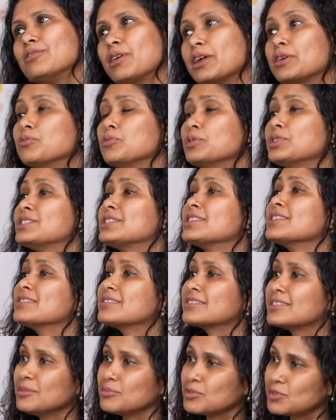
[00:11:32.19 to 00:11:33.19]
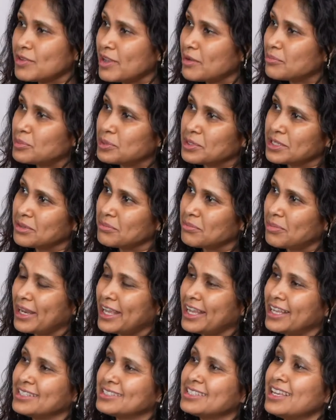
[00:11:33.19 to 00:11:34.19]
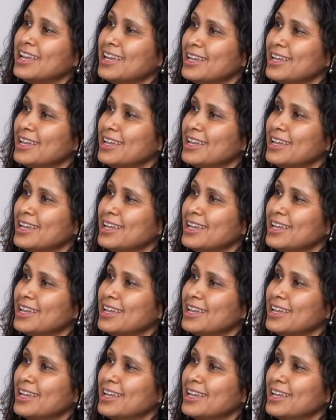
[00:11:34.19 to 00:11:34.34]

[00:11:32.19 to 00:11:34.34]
Like which systems we have put in place.